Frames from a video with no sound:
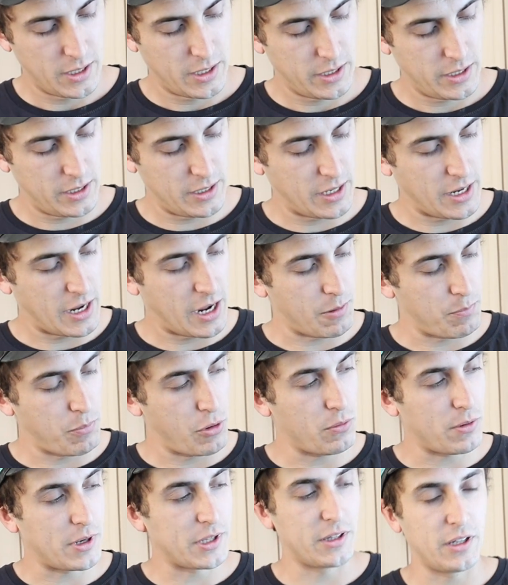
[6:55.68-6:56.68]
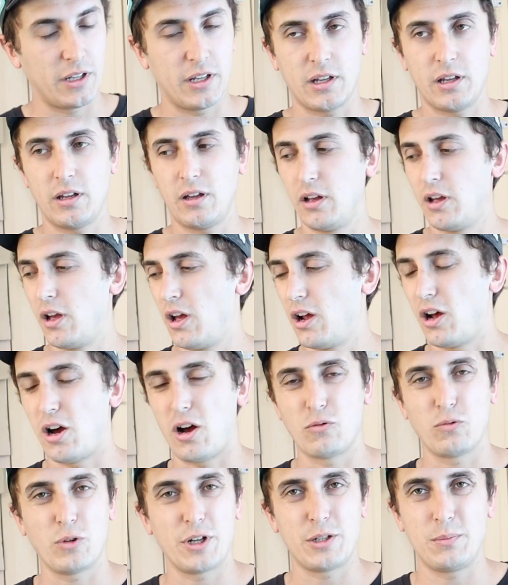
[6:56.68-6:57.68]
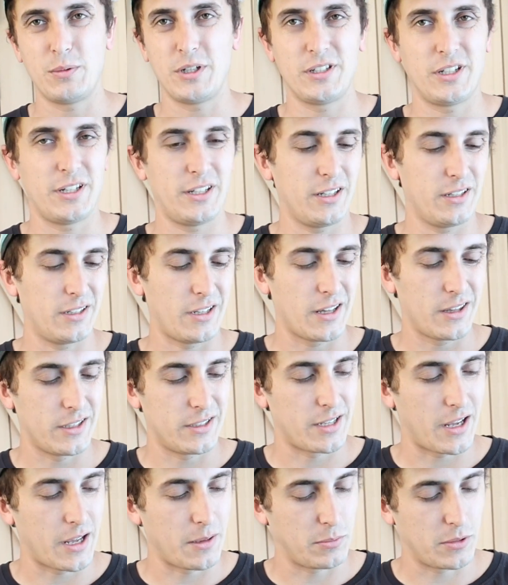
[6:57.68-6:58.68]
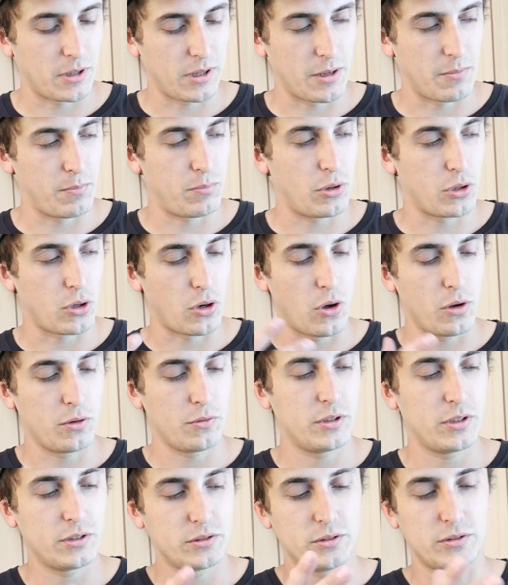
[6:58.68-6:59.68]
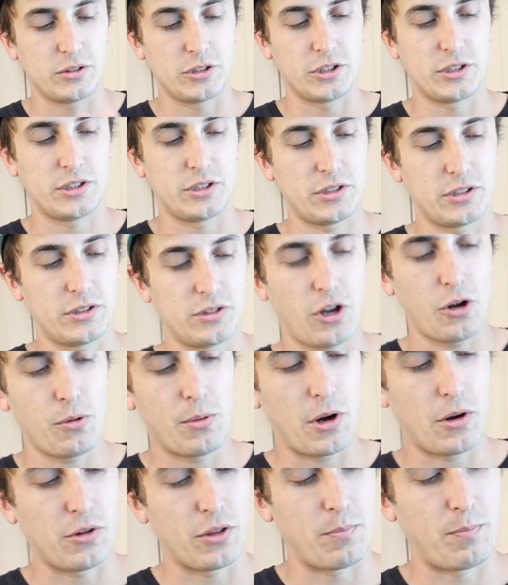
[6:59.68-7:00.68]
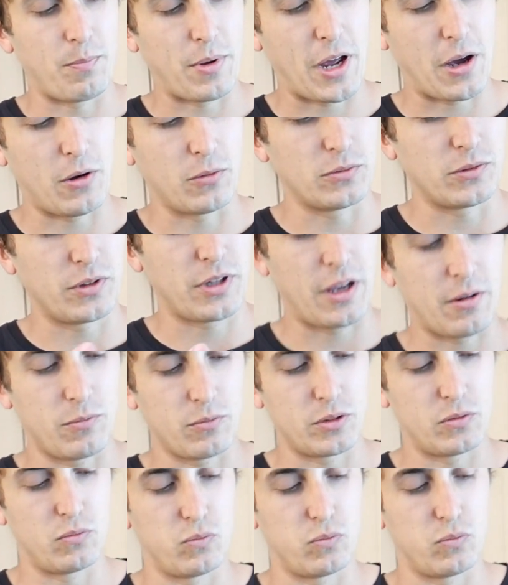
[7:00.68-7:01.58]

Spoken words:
anyhow, I put one there. I'd recommend getting another tape clip put on. Just nowhere on the belt that would